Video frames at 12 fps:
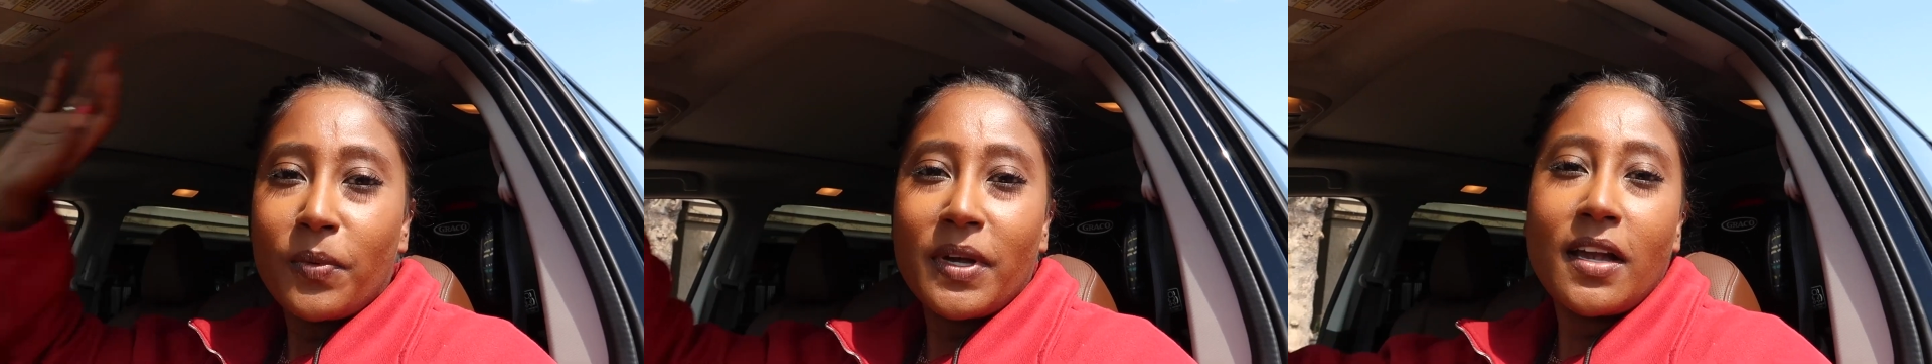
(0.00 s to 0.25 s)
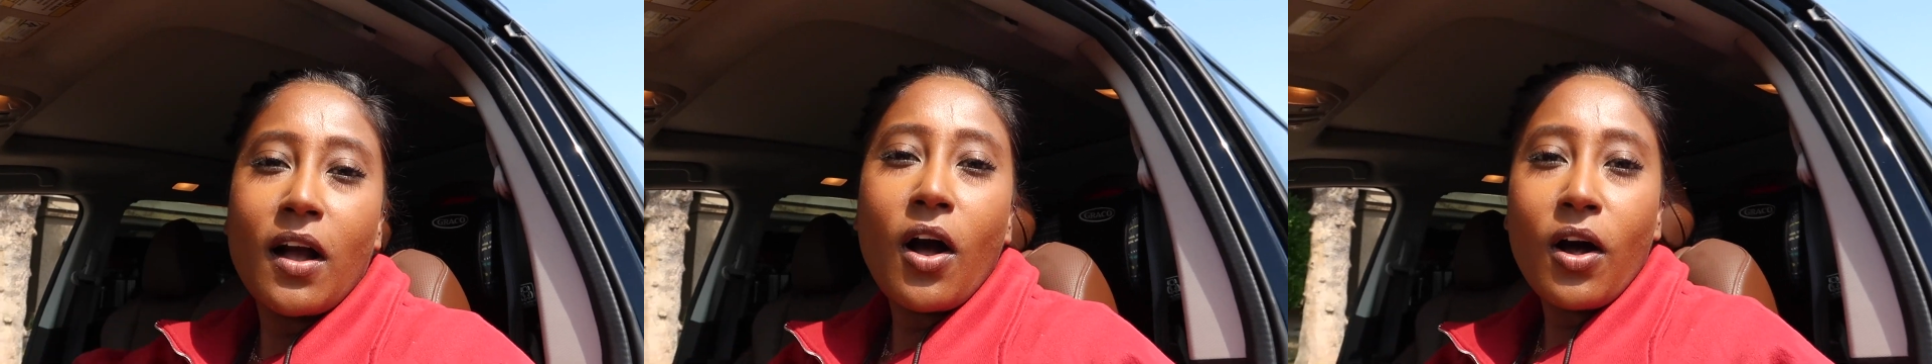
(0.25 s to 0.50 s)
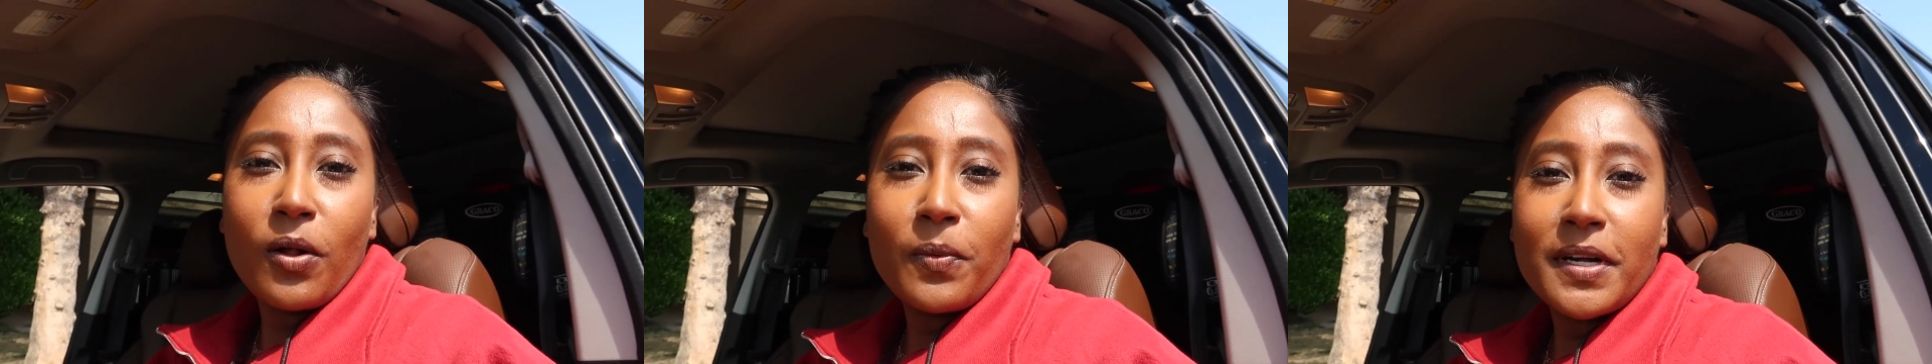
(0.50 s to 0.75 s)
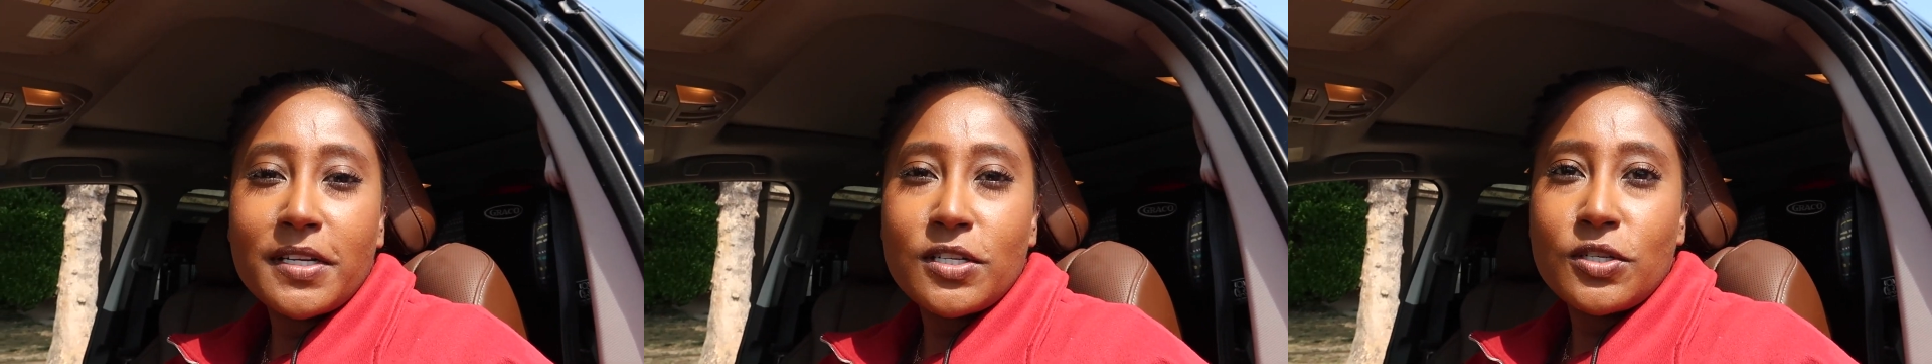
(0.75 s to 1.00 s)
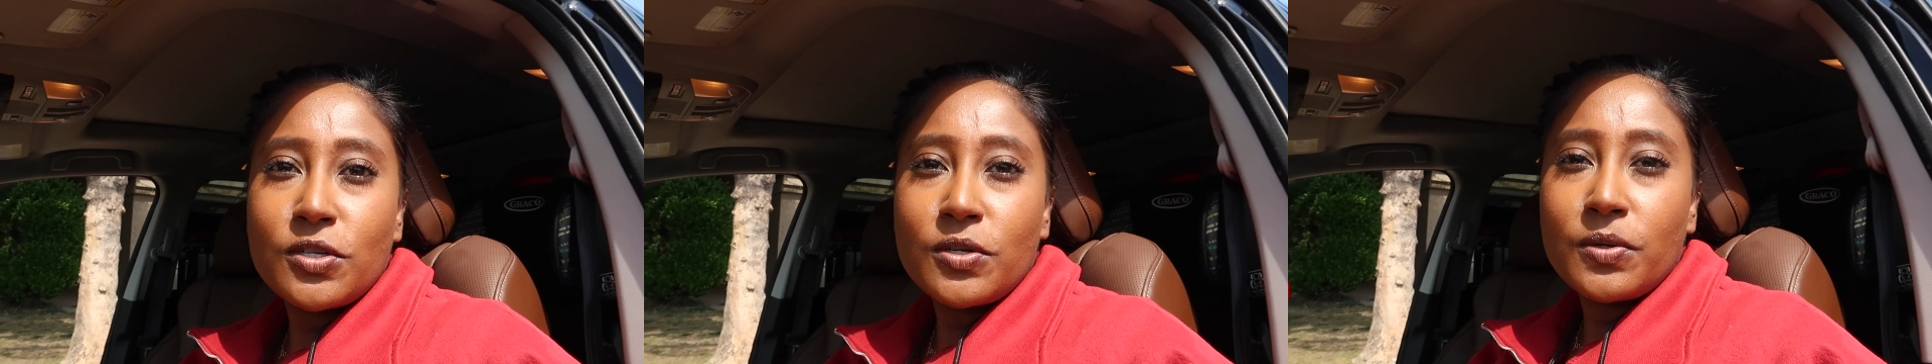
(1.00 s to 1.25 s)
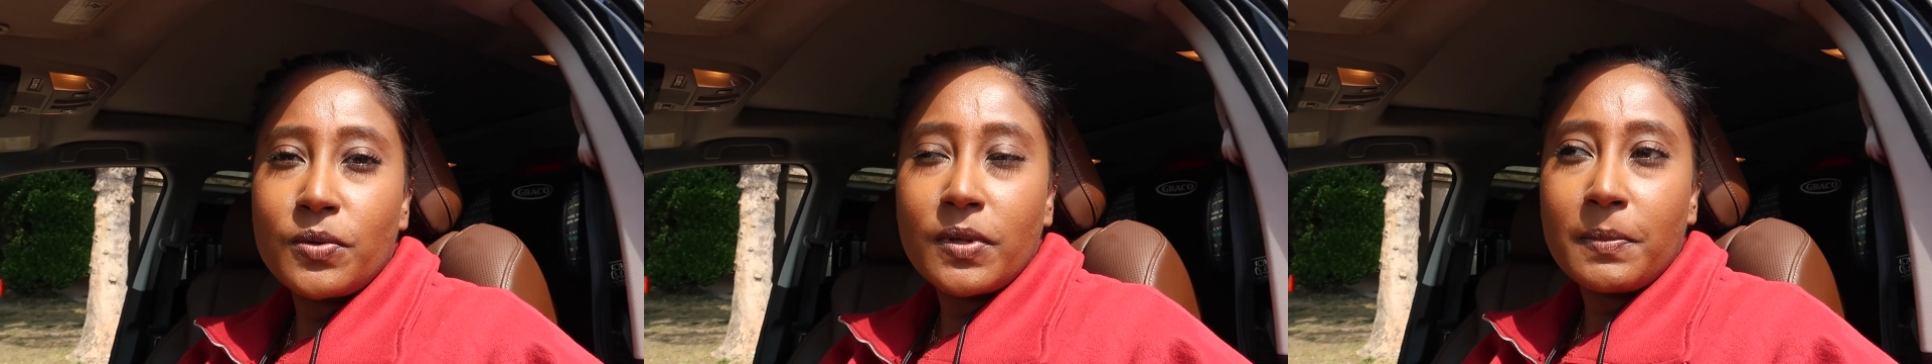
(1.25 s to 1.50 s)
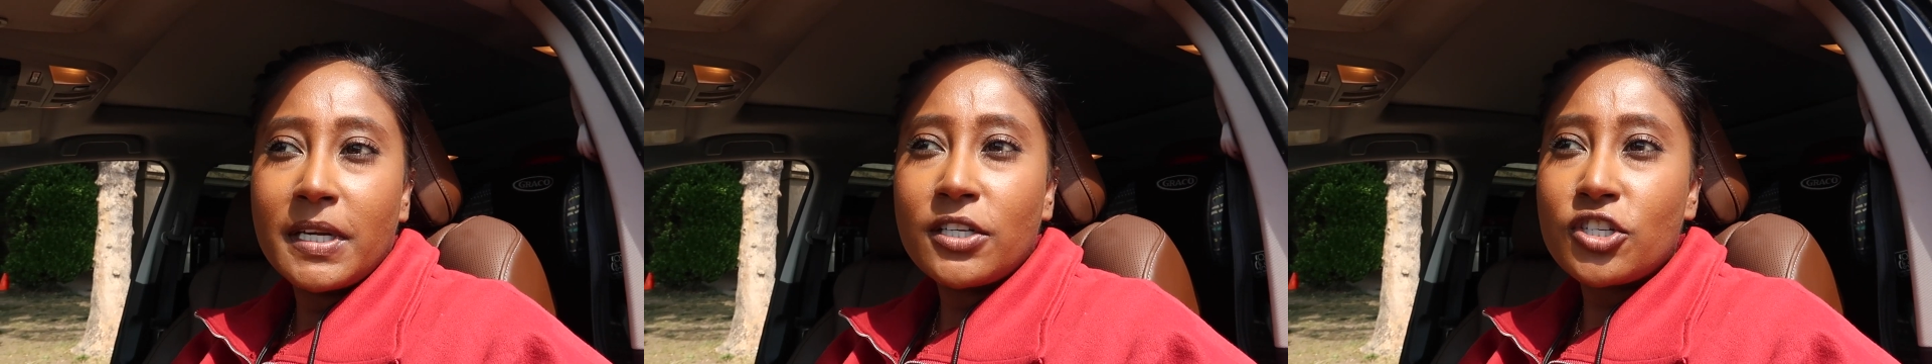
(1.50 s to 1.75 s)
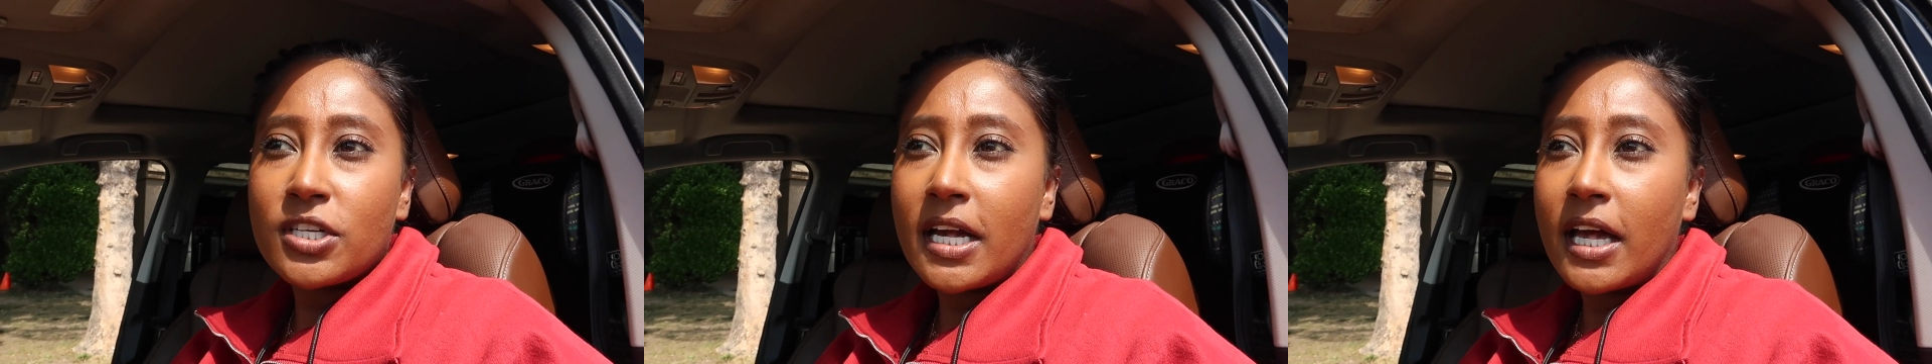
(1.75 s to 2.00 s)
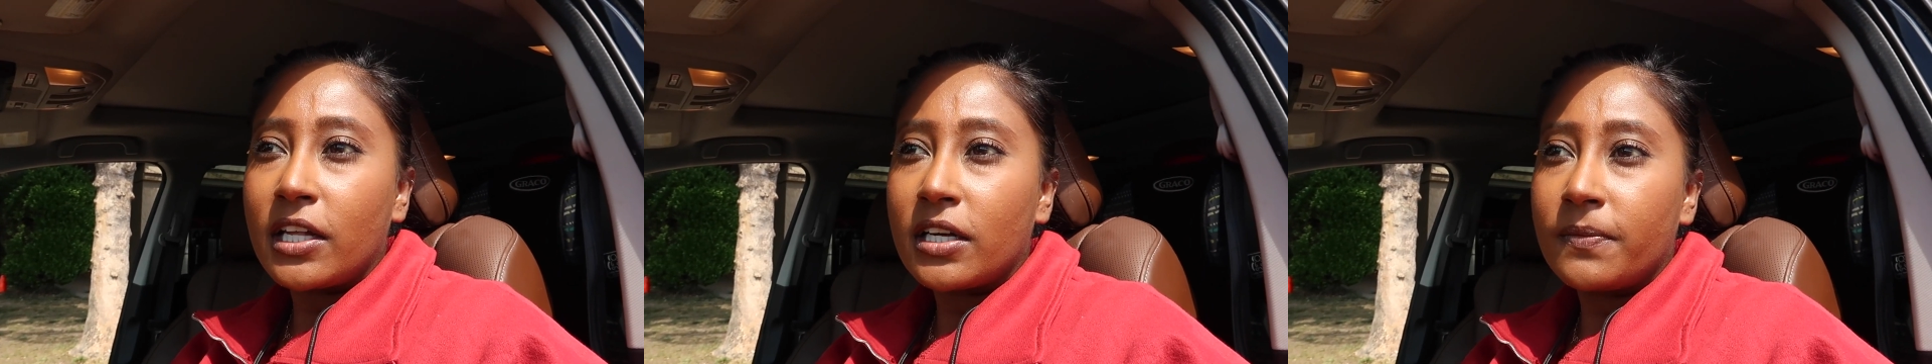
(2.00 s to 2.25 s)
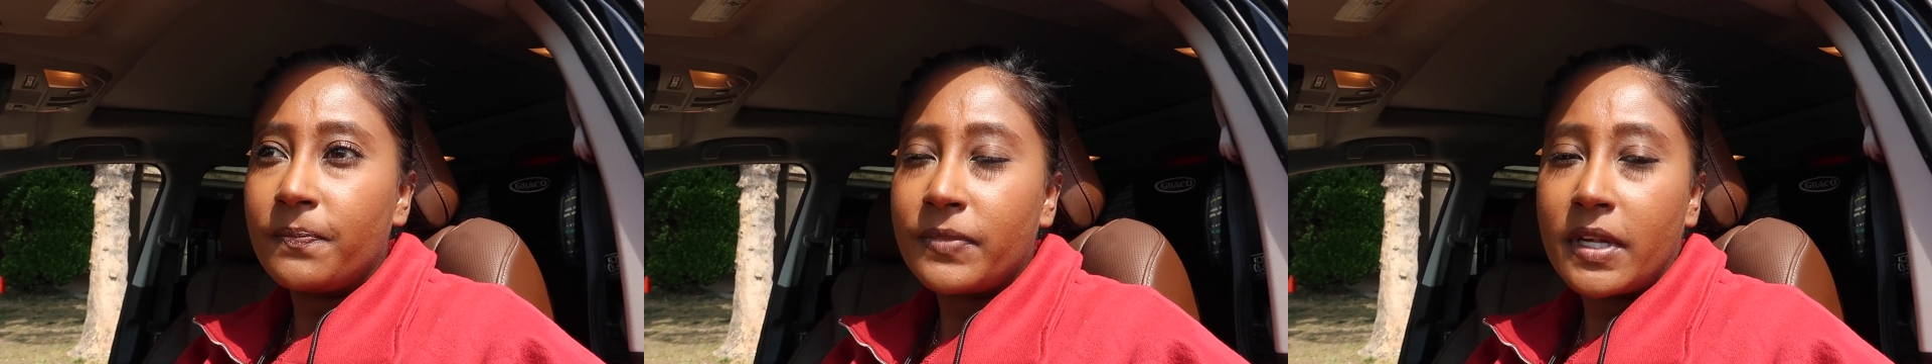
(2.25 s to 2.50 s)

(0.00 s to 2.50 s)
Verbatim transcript: We all went to the beach together,